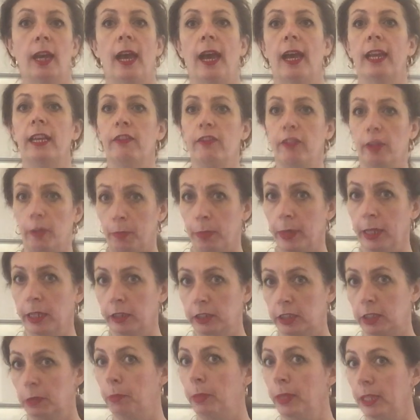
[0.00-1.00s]
and if it
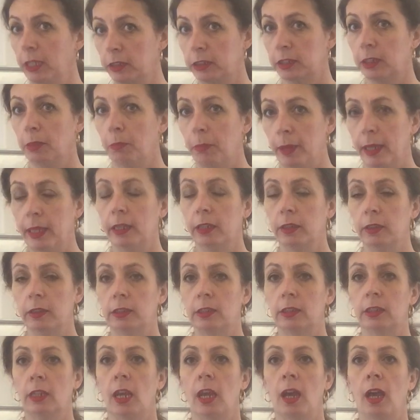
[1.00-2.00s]
builds and builds and
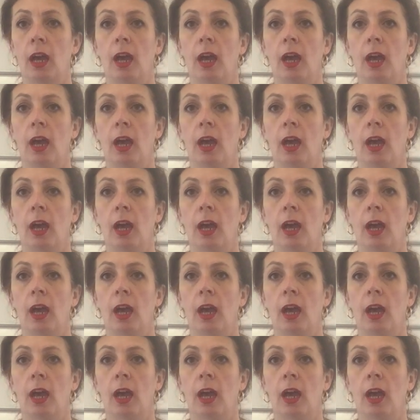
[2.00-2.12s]
builds,